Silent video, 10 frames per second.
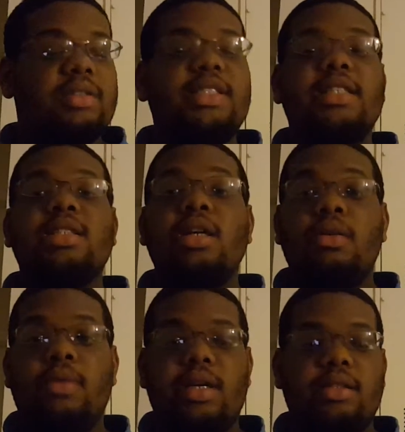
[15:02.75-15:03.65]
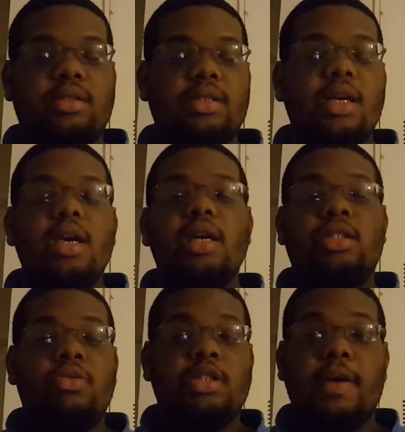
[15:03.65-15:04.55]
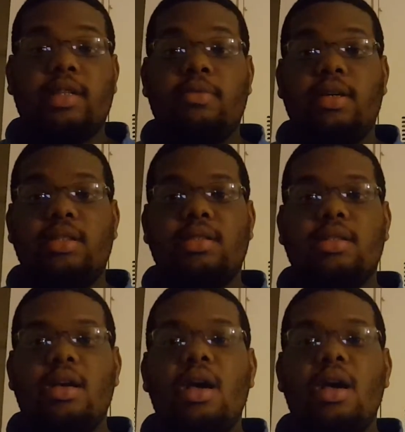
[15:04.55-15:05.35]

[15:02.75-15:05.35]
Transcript: six good wins, and two expected wins.